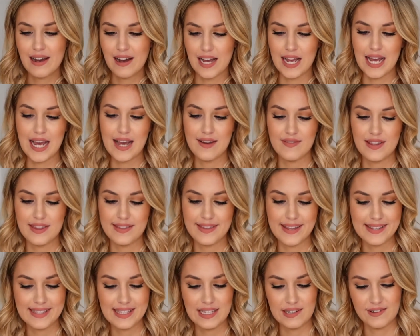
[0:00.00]
I have
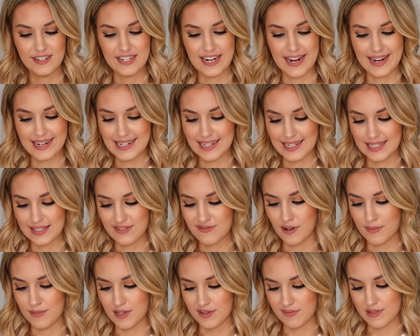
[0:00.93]
this little necklace
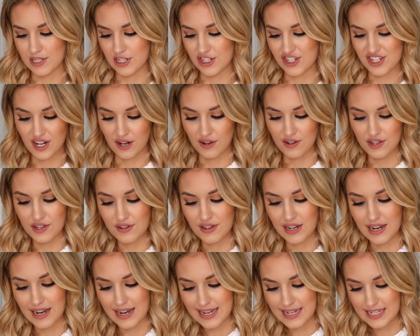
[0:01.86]
from them to show you
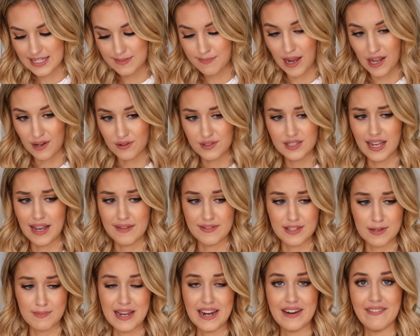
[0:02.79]
guys, but I also have
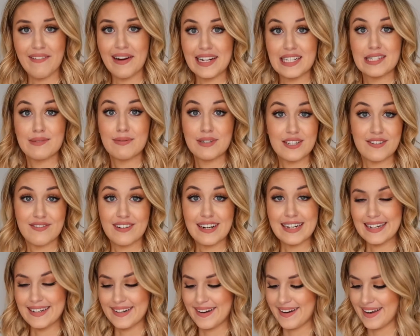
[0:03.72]
some earrings which are
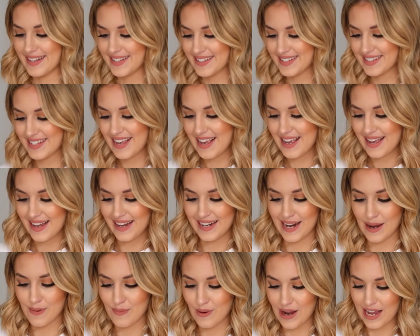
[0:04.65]
really nice
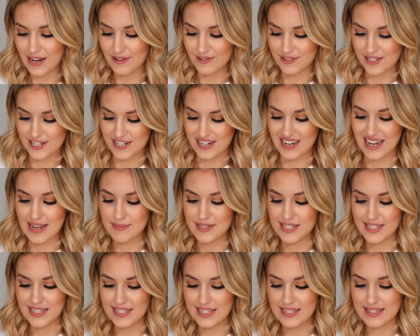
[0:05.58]
and I wear all the time.
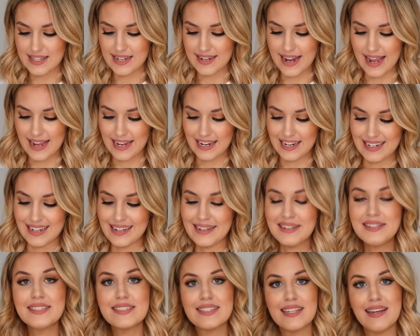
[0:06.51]
So this is the
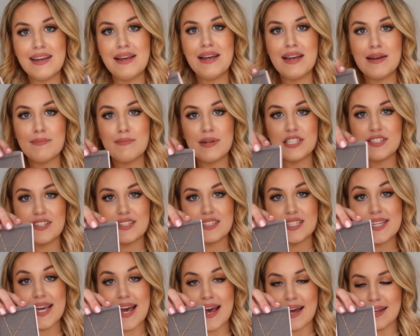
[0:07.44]
necklace. But it's
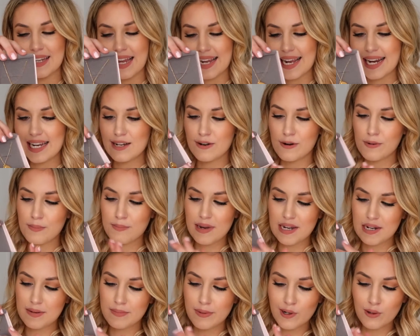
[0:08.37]
just, yeah, like a little
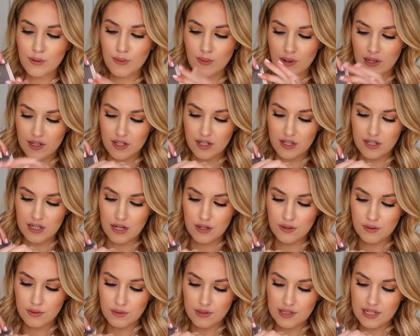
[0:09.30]
minimal
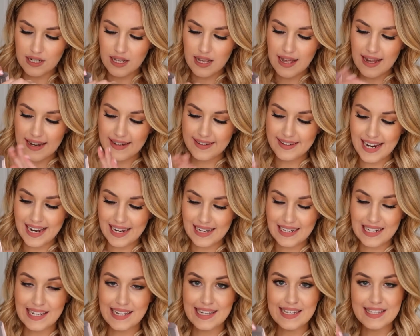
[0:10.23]
gold
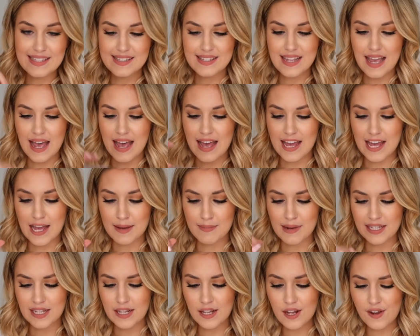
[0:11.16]
necklace.
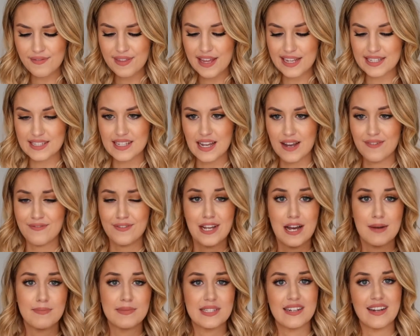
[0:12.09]
And a lot of their stuff
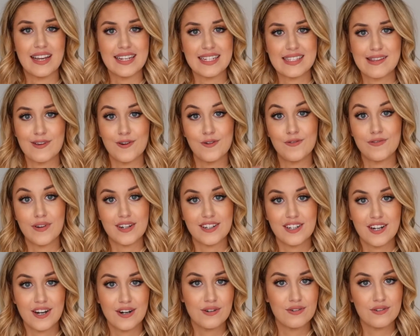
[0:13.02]
comes in like silver,
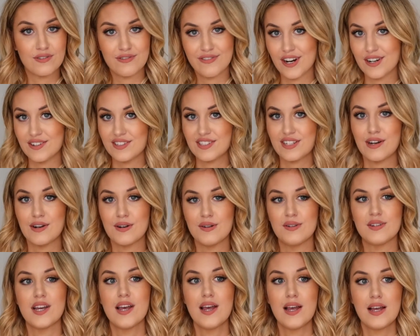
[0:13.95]
gold, rose
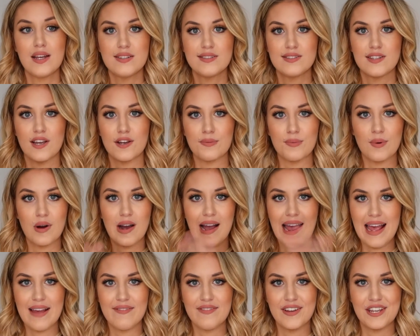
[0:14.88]
gold. So
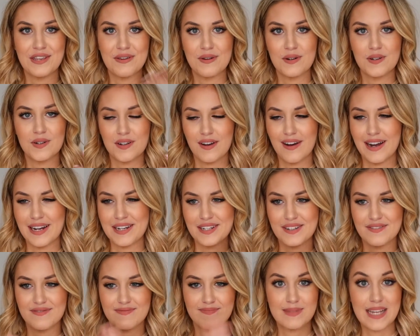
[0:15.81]
whatever your kind
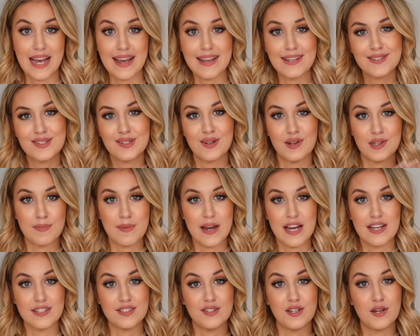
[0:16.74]
of taste or the
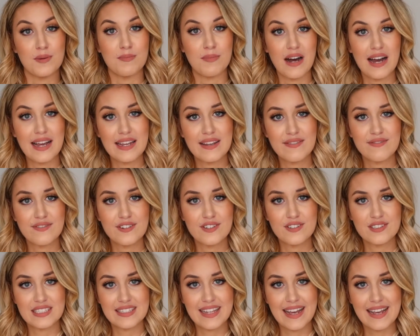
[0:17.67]
person you're buying
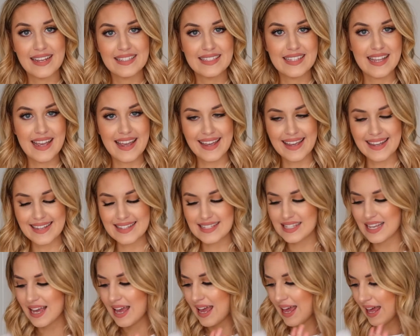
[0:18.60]
for's taste
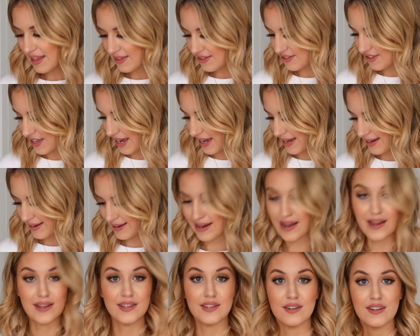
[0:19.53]
is,
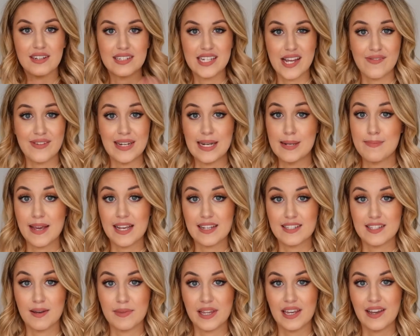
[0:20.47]
then you could definitely
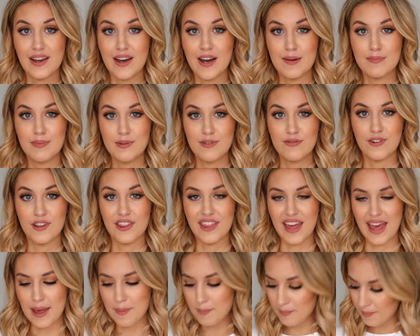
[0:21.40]
pick something up for
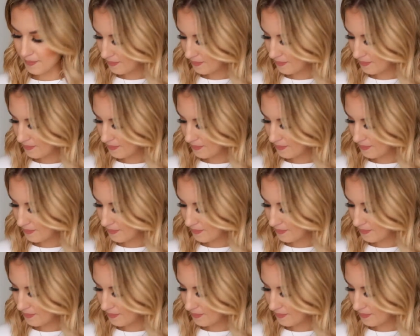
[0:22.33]
them.